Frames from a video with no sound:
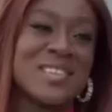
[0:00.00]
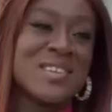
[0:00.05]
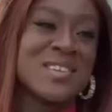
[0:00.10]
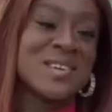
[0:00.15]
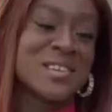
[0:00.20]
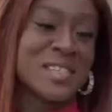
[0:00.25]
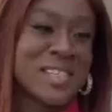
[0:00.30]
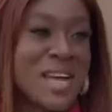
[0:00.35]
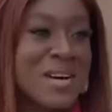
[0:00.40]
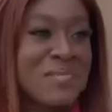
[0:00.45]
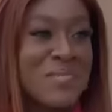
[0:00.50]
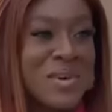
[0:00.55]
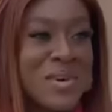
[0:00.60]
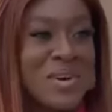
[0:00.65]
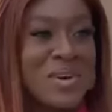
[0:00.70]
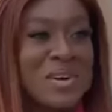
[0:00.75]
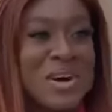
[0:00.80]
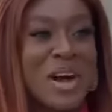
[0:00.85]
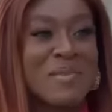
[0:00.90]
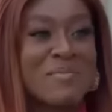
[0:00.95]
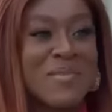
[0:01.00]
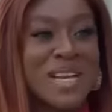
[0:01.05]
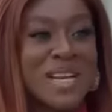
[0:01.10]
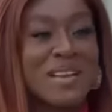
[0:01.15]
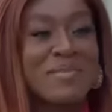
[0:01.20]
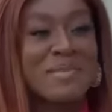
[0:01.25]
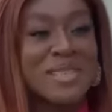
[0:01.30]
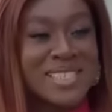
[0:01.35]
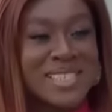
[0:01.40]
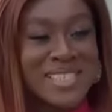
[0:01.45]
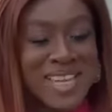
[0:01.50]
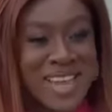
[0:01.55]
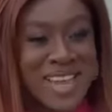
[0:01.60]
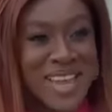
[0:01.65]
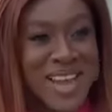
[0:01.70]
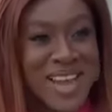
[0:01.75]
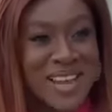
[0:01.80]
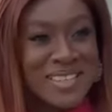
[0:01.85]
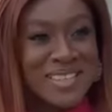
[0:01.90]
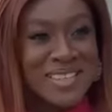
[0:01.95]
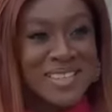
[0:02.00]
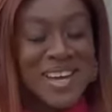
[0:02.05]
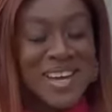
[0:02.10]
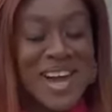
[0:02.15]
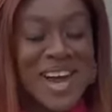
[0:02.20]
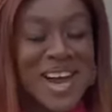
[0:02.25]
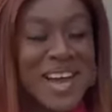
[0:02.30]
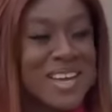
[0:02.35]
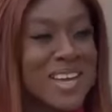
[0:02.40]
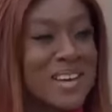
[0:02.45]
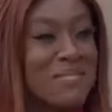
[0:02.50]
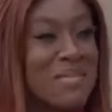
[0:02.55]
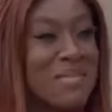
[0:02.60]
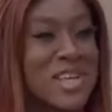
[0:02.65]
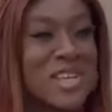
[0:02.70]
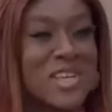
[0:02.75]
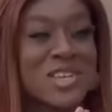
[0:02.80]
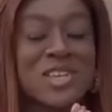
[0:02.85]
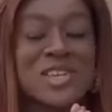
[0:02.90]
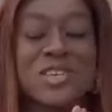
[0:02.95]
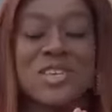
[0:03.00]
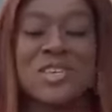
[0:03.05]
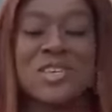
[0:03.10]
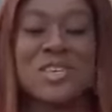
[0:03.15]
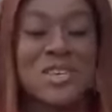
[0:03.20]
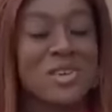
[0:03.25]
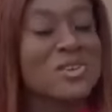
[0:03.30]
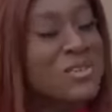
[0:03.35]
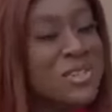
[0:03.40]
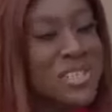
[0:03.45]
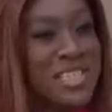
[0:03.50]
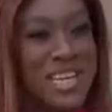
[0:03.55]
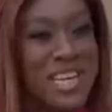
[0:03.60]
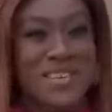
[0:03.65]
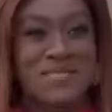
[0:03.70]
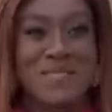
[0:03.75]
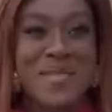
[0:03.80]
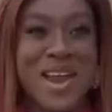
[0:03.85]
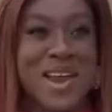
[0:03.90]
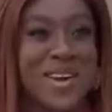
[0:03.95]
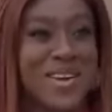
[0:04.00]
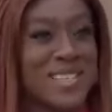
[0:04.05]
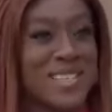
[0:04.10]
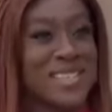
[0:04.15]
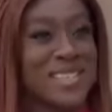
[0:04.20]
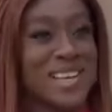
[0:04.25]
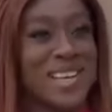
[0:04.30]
No, sir, but my name is Diane. I am a huge admirer,